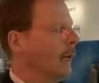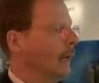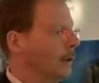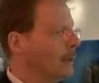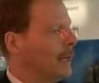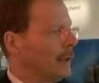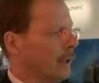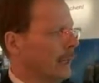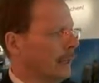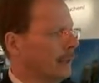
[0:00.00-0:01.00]
And on the
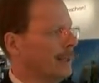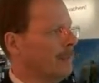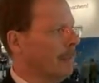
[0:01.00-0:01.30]
other hand, it